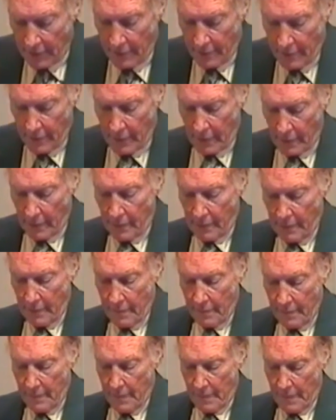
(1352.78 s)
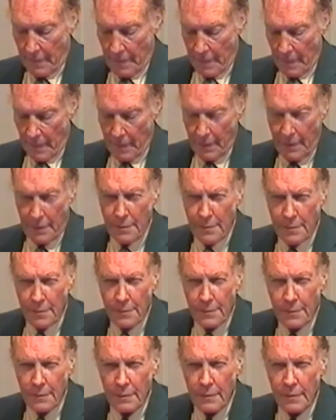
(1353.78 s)
side. The
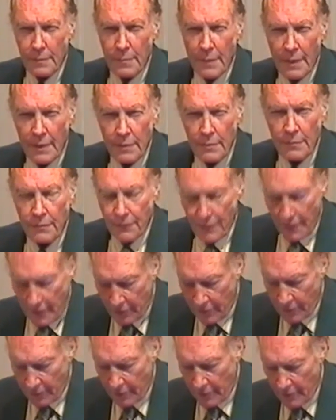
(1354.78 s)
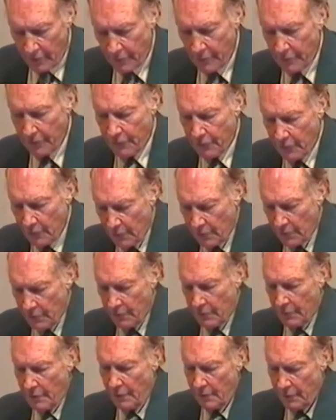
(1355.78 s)
instant manufacture of a
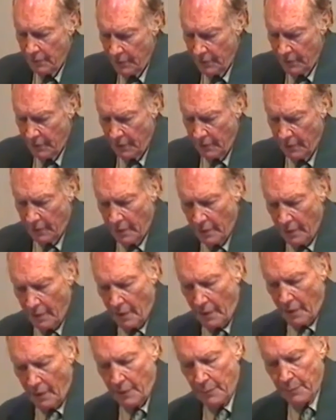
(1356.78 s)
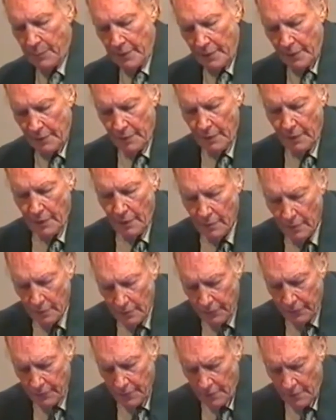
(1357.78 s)
forced unity at party
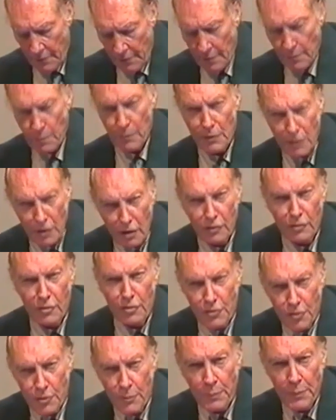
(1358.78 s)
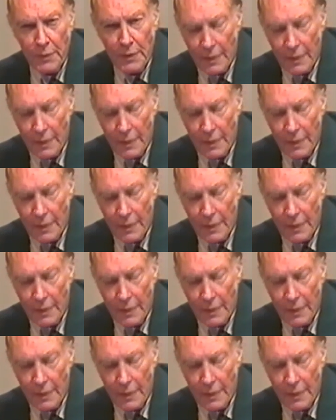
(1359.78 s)
conferences will not dupe the